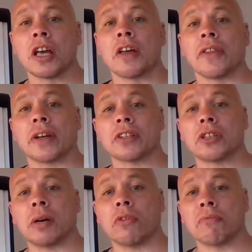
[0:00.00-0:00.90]
they're going to
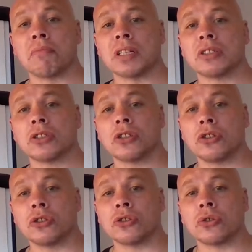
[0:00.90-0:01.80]
start with must,
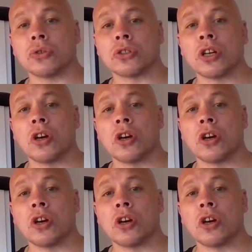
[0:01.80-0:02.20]
should,